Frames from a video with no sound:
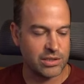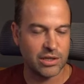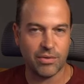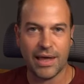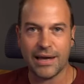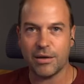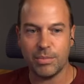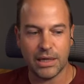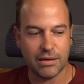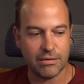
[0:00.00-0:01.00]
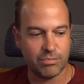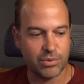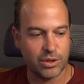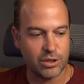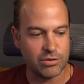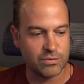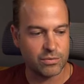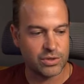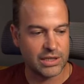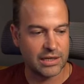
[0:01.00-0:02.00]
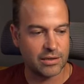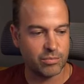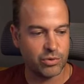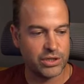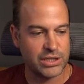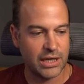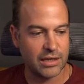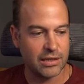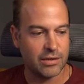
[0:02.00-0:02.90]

So that could be a useful standard preset.